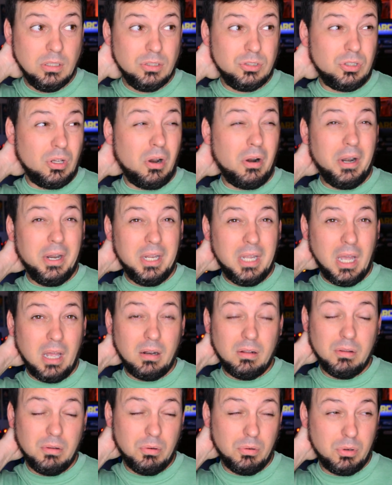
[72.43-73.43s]
Sorry, got a
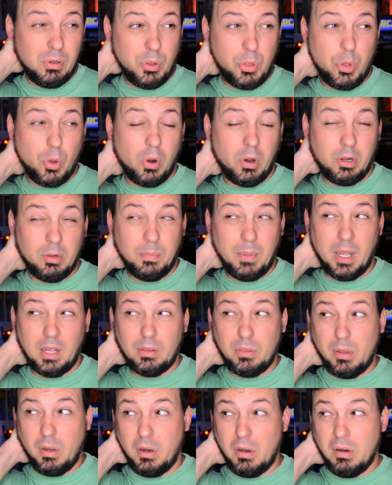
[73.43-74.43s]
little cathartic back
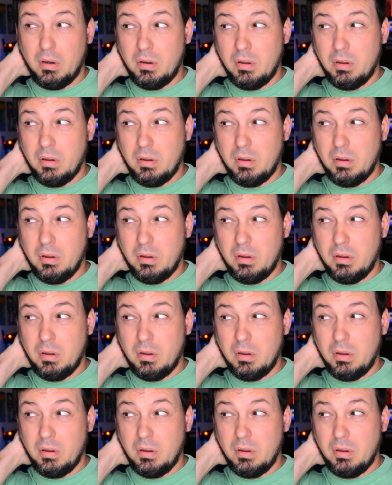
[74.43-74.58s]
there.